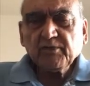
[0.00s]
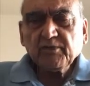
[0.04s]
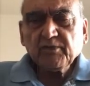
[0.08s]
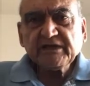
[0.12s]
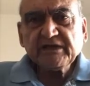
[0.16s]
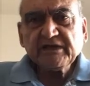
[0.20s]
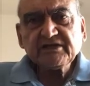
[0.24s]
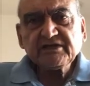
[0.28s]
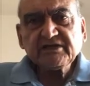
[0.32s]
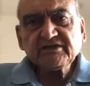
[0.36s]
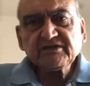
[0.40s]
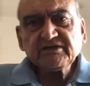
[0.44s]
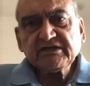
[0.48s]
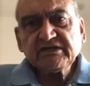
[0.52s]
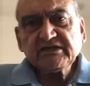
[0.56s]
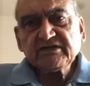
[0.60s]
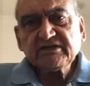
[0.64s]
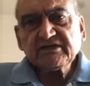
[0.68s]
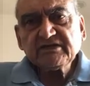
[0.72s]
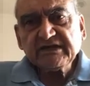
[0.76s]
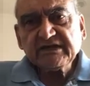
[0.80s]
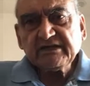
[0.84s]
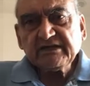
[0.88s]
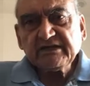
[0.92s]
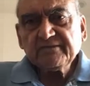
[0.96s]
What message
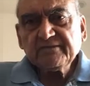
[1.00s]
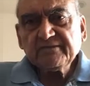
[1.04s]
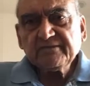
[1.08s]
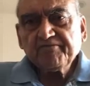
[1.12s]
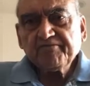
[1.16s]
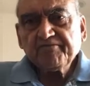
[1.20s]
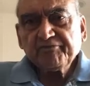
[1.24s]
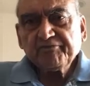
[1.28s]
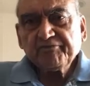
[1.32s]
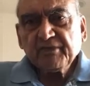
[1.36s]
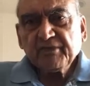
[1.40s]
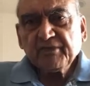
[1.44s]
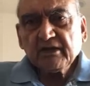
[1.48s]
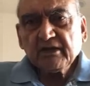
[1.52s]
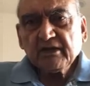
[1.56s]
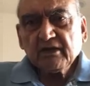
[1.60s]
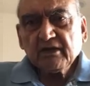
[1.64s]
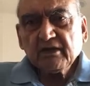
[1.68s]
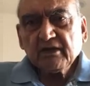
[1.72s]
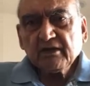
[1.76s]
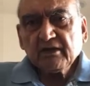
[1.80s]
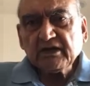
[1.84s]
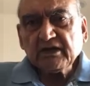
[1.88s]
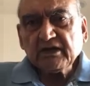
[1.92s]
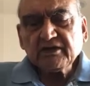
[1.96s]
does it send?
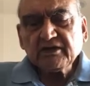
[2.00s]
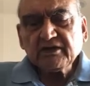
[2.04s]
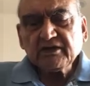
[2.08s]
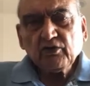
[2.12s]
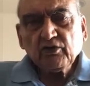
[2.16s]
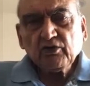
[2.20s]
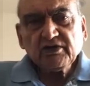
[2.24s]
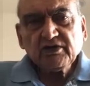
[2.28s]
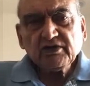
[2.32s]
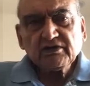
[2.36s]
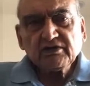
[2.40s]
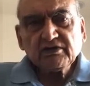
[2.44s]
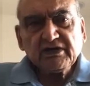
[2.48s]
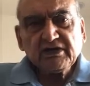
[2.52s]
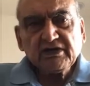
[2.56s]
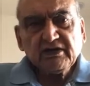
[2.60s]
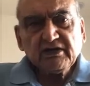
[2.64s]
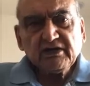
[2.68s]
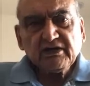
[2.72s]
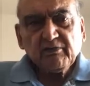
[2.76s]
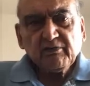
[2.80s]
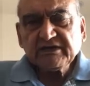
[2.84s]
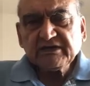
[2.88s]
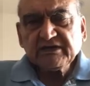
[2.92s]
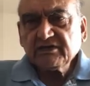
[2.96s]
Does it not
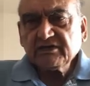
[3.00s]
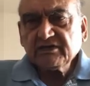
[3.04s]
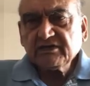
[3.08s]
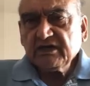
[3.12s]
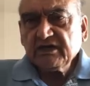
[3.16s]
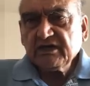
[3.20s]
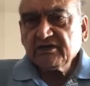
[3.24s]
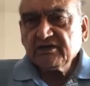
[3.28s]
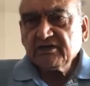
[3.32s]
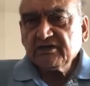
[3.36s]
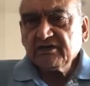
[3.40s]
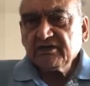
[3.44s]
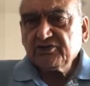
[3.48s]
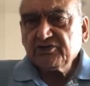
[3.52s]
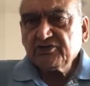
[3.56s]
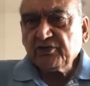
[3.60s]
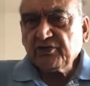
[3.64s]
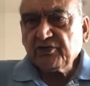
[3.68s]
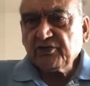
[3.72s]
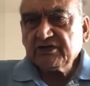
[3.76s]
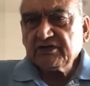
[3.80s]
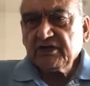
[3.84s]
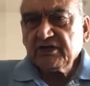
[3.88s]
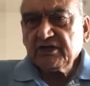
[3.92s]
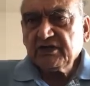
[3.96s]
send the message that
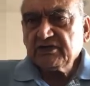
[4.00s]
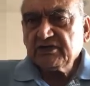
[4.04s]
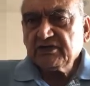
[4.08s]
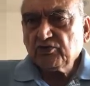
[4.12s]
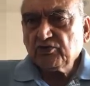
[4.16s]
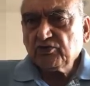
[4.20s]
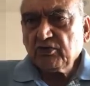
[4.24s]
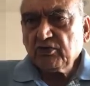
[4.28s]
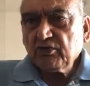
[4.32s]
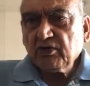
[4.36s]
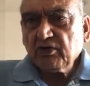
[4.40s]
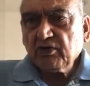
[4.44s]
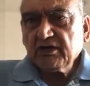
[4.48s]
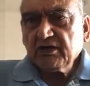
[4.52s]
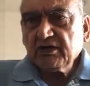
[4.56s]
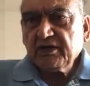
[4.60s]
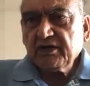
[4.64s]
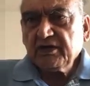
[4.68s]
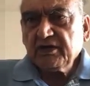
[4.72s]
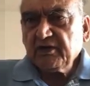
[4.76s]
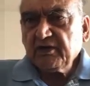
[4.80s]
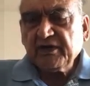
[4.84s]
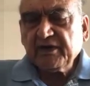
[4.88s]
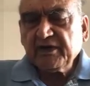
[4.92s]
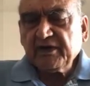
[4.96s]
this judiciary is no
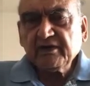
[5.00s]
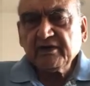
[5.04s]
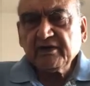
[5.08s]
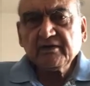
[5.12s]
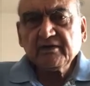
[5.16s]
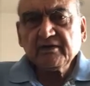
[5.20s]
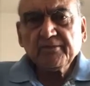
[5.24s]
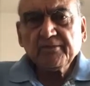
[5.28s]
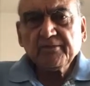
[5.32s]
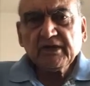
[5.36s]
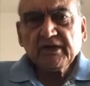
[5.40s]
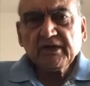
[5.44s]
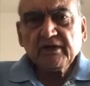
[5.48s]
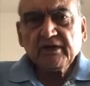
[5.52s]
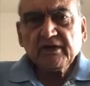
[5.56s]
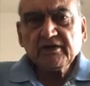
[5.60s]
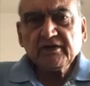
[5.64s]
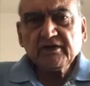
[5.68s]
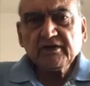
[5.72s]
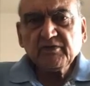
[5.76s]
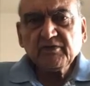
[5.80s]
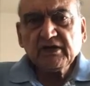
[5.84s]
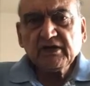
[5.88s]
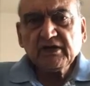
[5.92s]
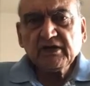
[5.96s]
longer independent?
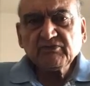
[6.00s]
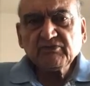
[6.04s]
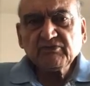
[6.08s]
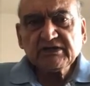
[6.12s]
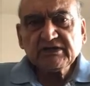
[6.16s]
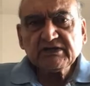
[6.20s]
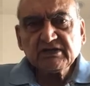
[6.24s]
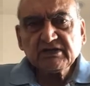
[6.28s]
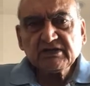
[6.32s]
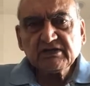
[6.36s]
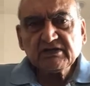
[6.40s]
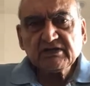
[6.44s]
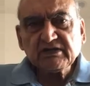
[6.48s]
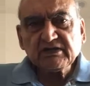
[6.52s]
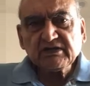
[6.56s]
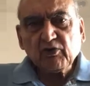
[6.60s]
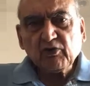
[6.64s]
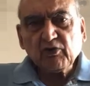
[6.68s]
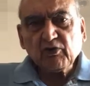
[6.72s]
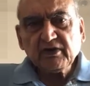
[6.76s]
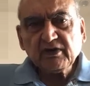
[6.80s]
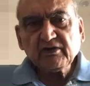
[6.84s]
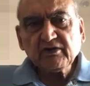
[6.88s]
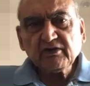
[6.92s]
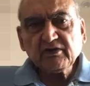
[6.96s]
It has become just a
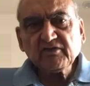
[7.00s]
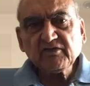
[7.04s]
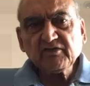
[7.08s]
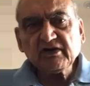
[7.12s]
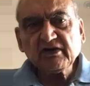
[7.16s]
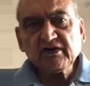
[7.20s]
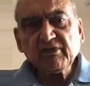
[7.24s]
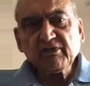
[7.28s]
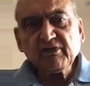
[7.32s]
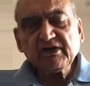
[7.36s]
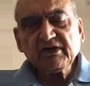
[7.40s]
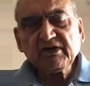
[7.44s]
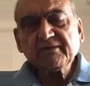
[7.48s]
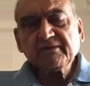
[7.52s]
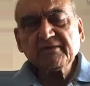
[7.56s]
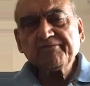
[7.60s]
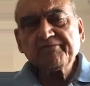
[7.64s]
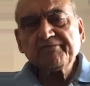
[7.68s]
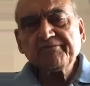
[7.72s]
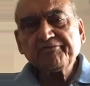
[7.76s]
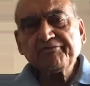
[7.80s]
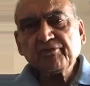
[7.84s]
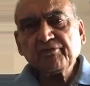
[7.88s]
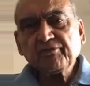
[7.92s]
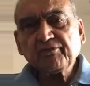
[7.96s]
subordinate of the
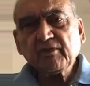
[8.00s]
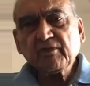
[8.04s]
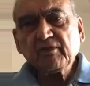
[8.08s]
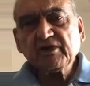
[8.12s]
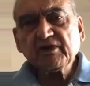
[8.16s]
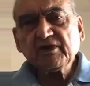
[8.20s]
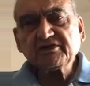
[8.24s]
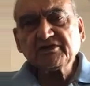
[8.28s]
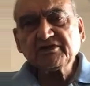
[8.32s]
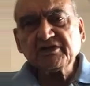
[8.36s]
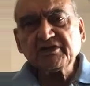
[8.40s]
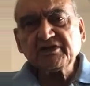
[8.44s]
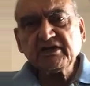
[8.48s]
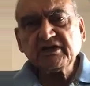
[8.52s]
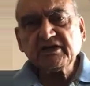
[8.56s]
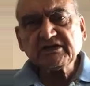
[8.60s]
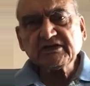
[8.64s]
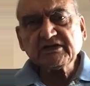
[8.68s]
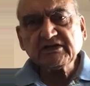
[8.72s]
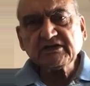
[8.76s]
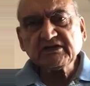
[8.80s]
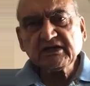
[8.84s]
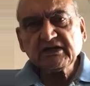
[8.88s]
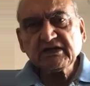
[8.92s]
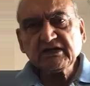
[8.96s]
government when
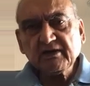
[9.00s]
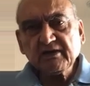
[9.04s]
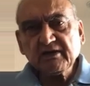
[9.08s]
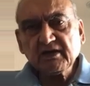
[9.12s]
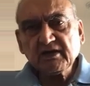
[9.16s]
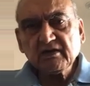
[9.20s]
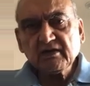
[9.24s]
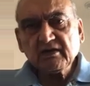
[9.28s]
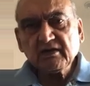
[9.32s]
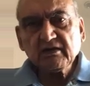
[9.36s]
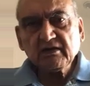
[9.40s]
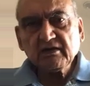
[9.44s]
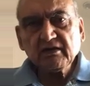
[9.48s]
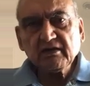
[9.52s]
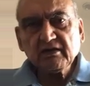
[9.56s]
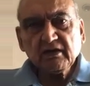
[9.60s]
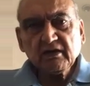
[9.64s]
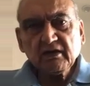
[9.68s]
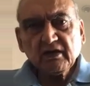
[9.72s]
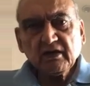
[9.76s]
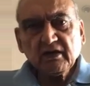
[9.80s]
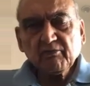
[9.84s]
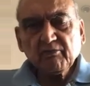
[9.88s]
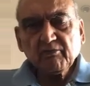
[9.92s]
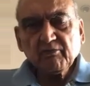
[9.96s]
senior judges are
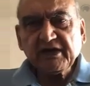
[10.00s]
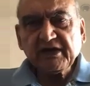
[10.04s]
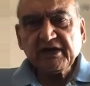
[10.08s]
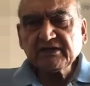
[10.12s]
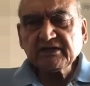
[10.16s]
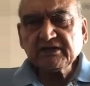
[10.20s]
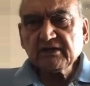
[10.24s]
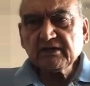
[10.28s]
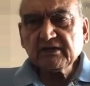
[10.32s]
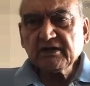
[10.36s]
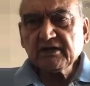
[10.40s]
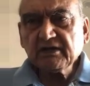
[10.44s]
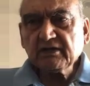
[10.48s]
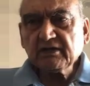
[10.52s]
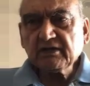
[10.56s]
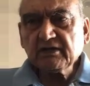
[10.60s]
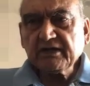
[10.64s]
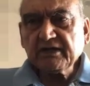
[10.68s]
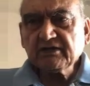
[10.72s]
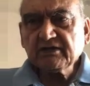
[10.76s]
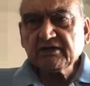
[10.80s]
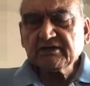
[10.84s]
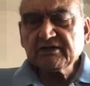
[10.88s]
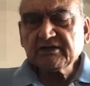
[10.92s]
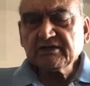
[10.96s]
praising
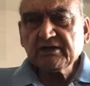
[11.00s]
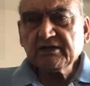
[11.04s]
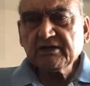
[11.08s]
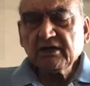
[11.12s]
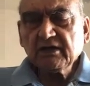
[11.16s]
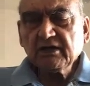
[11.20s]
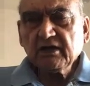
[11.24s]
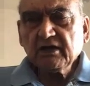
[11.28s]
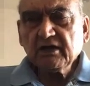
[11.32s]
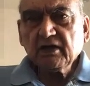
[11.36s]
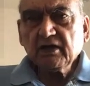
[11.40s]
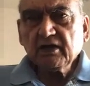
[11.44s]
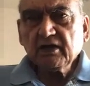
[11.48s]
it like this.